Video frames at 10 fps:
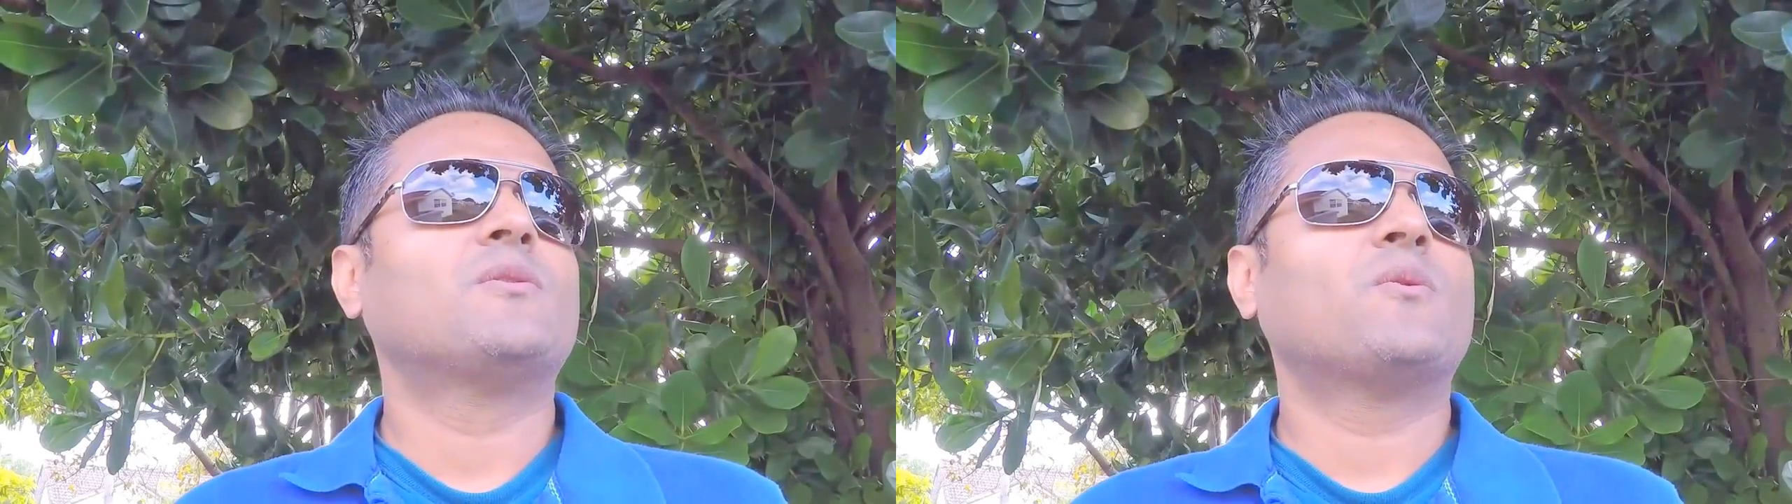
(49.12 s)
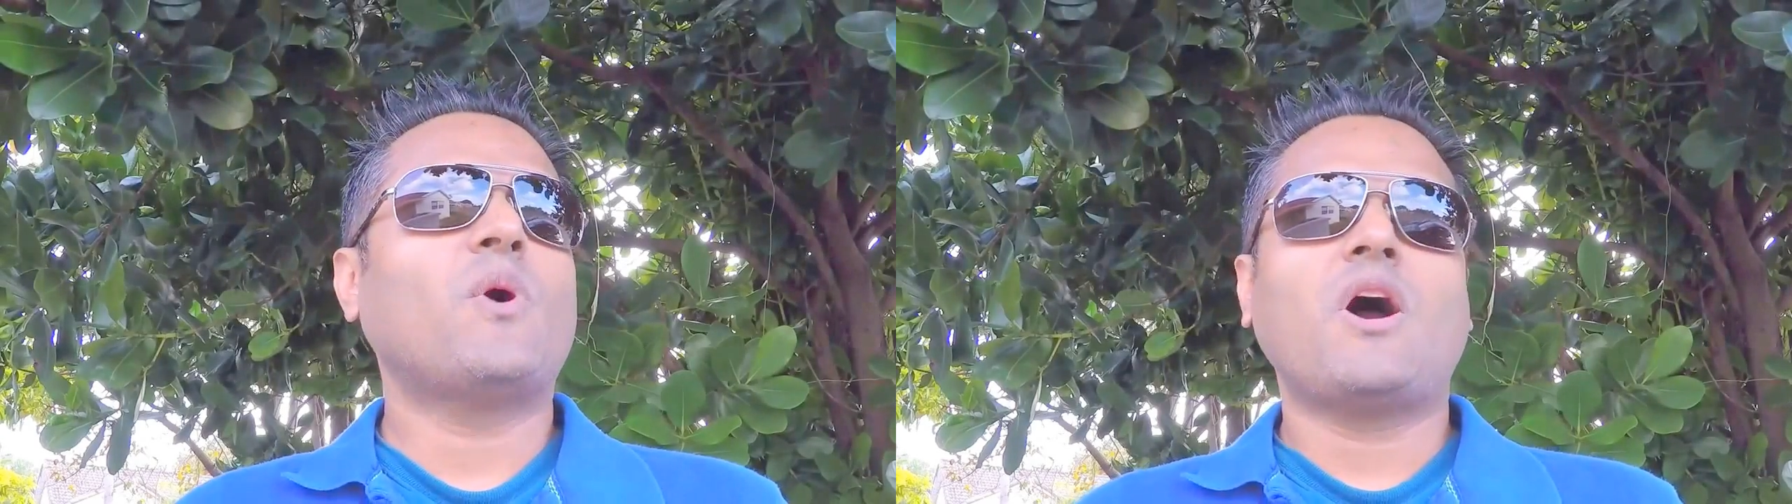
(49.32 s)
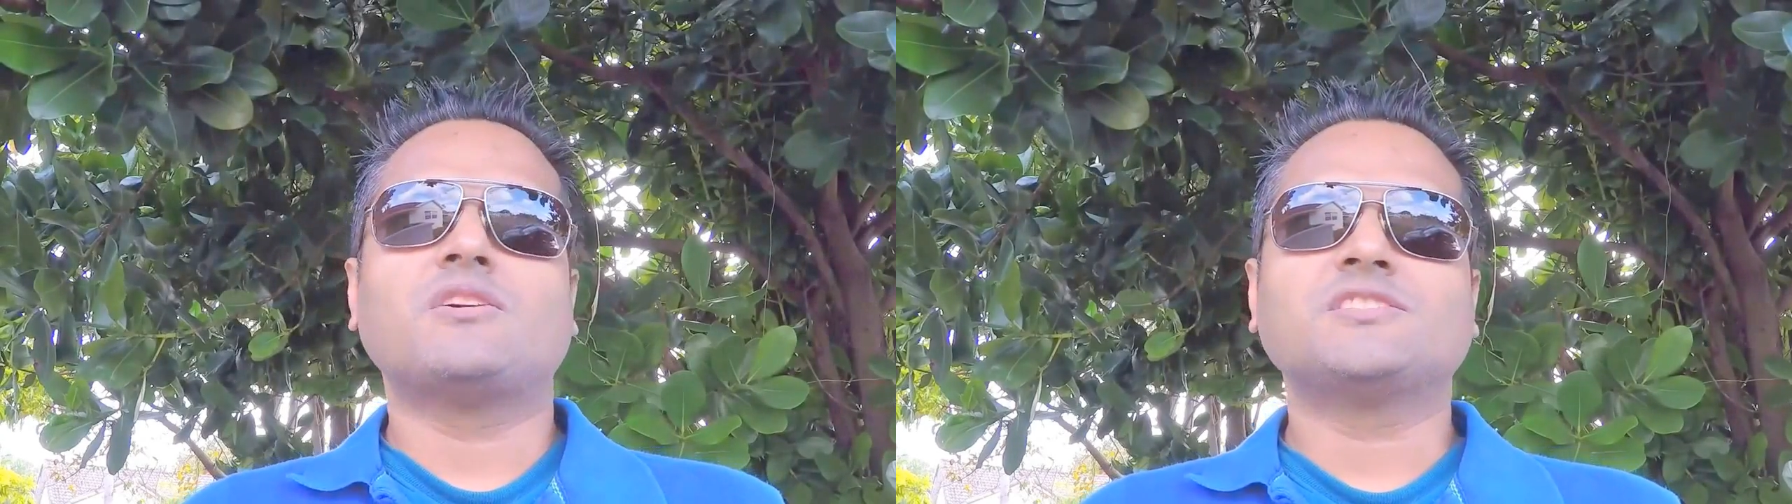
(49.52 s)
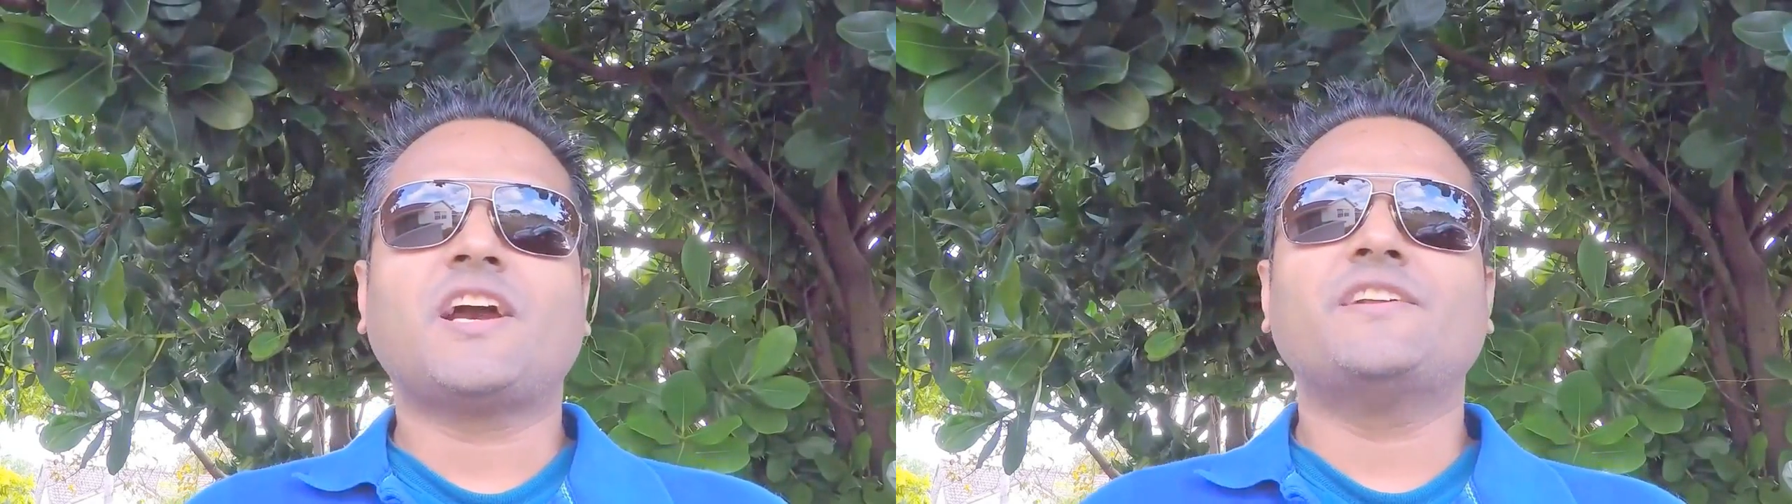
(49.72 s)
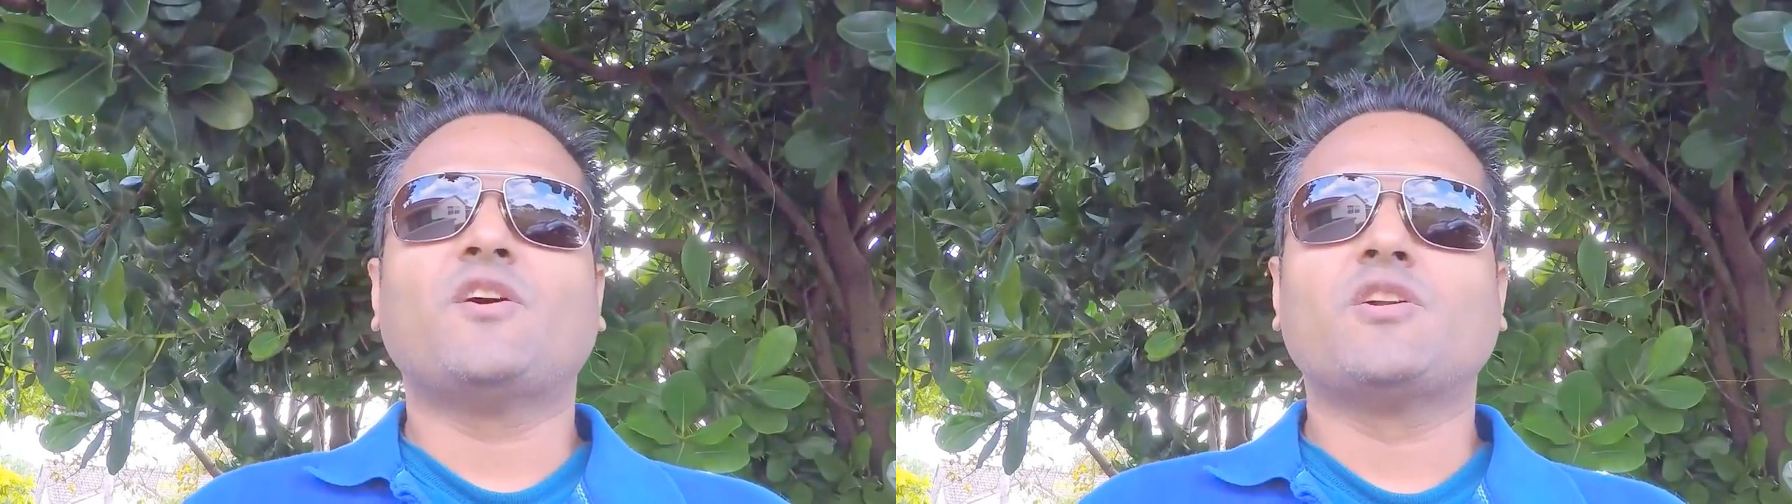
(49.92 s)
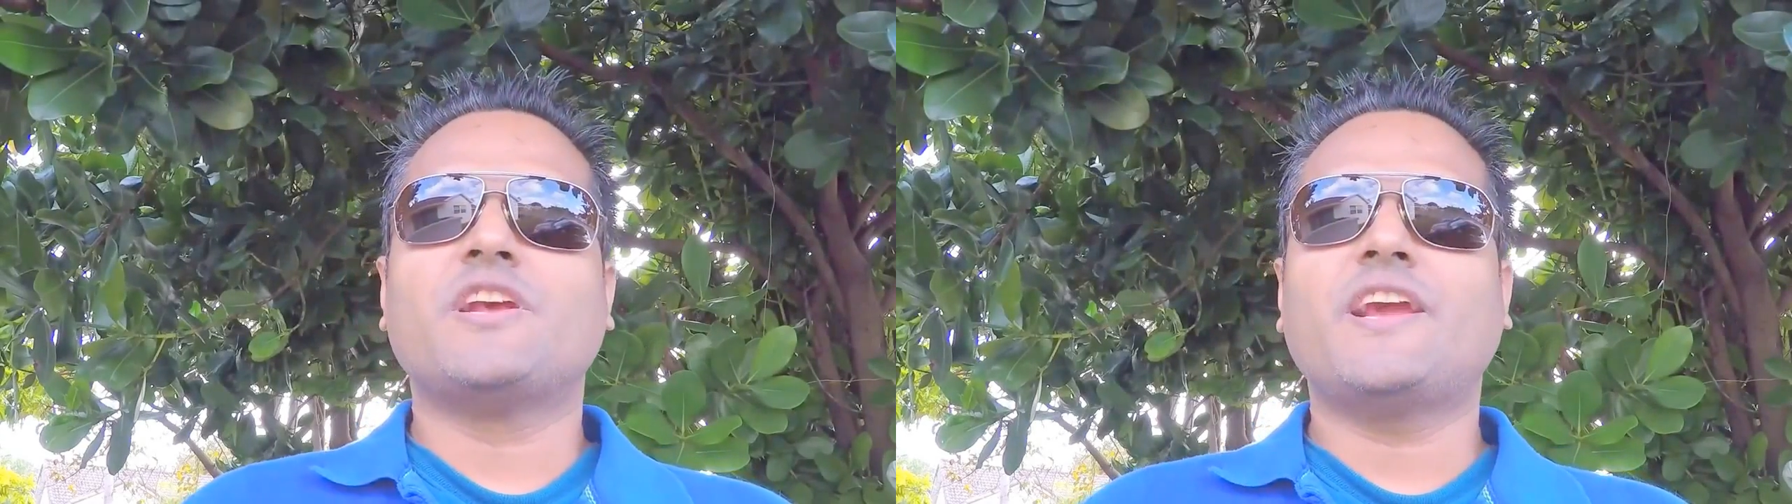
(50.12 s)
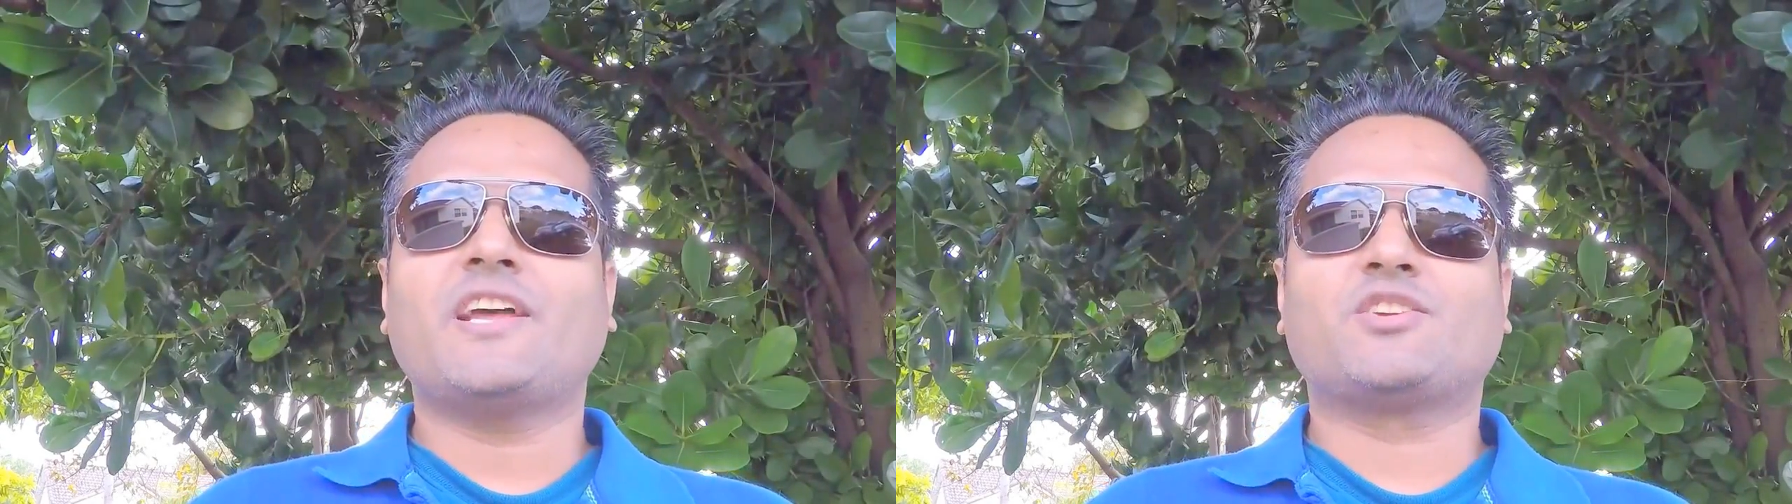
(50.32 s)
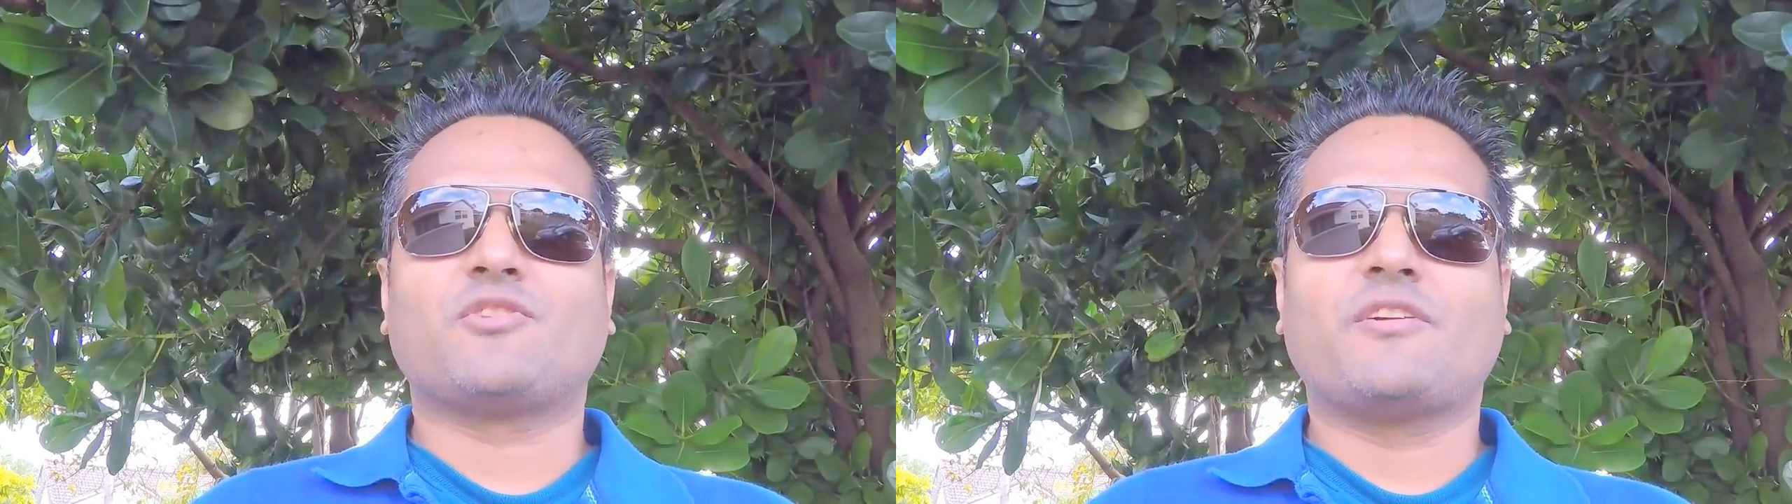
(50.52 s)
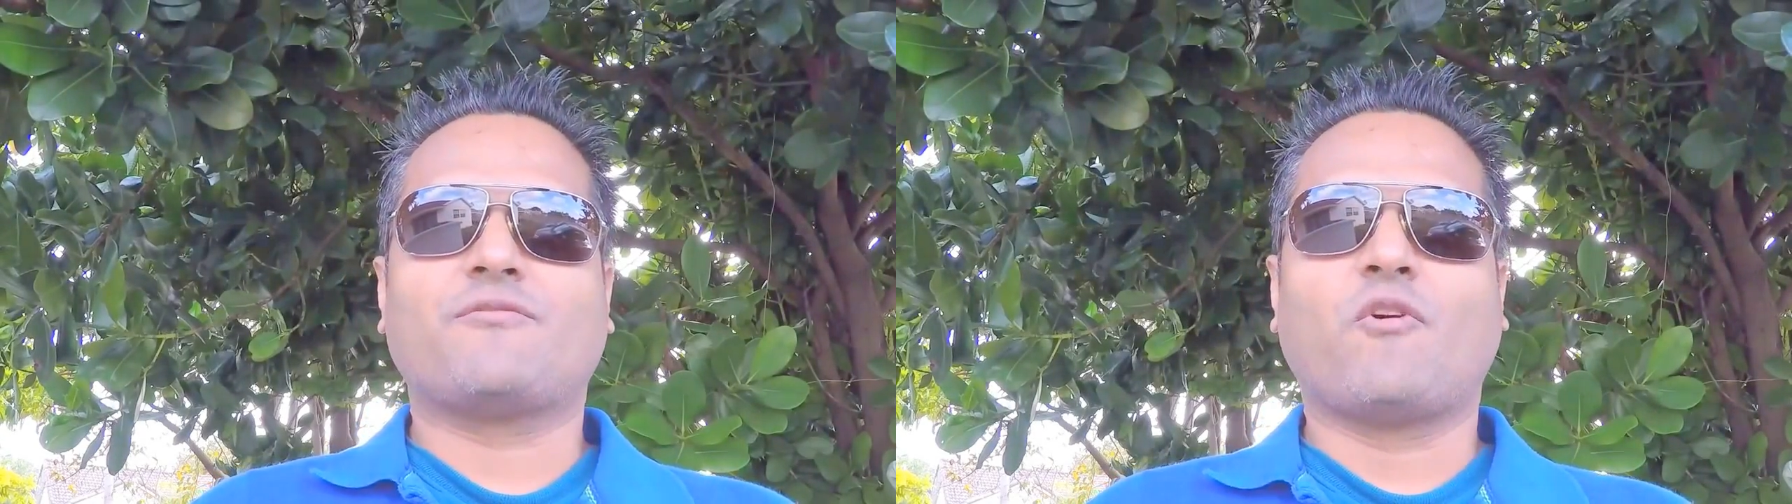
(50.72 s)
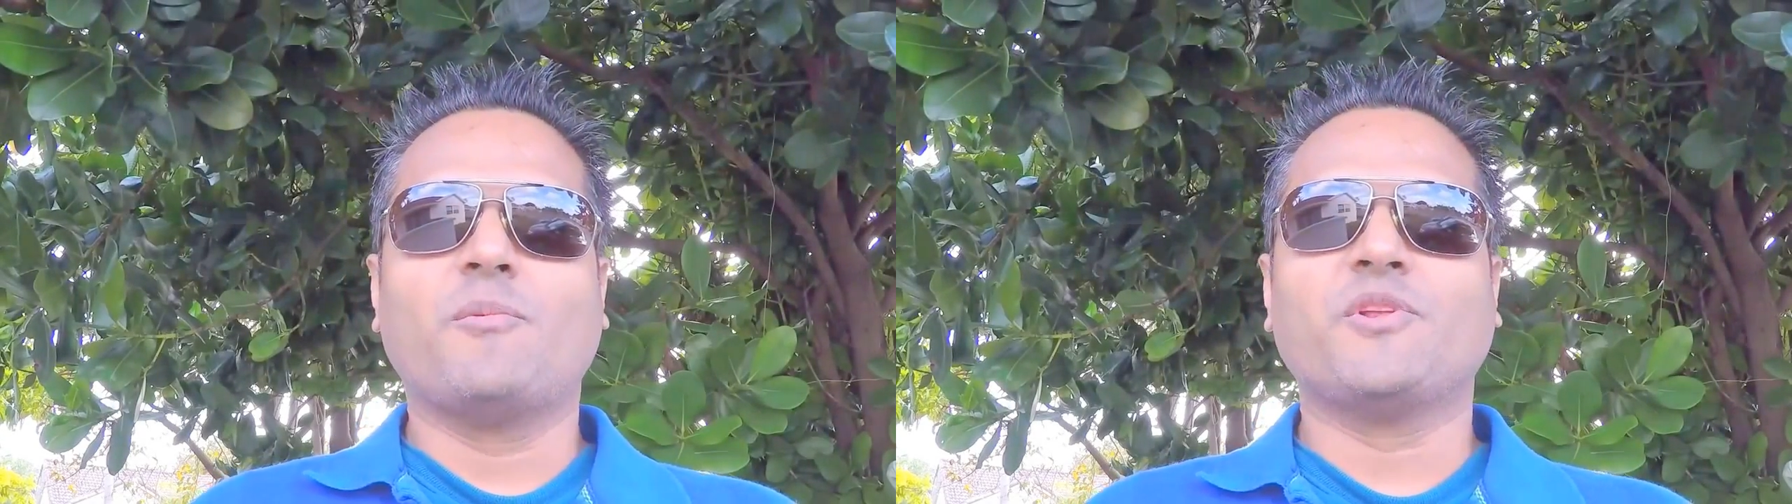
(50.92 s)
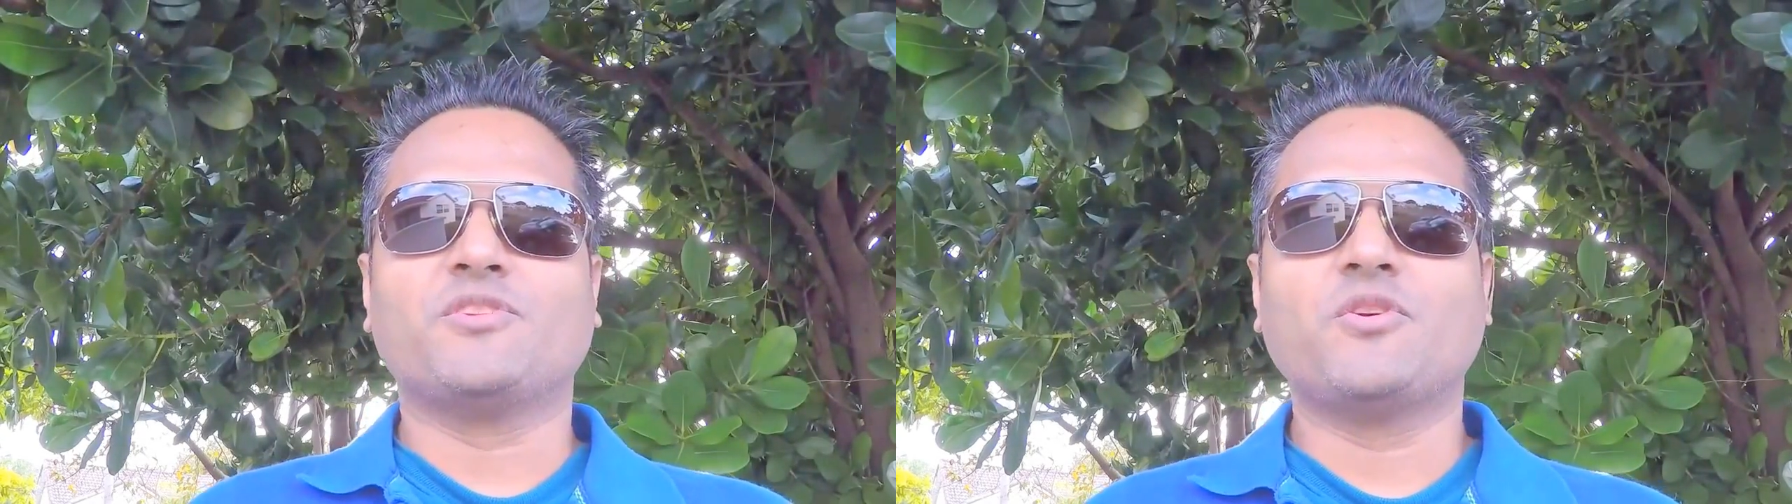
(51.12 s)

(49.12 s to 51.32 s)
Wow, this guy knows he got the right formula,